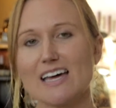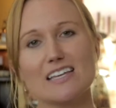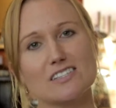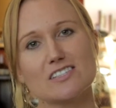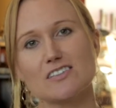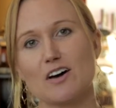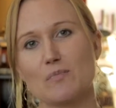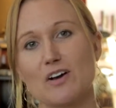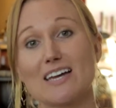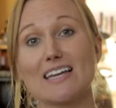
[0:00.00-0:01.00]
It's a stock
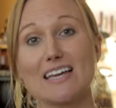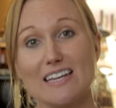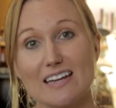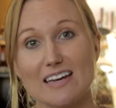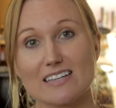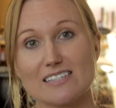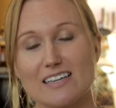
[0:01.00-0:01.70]
market index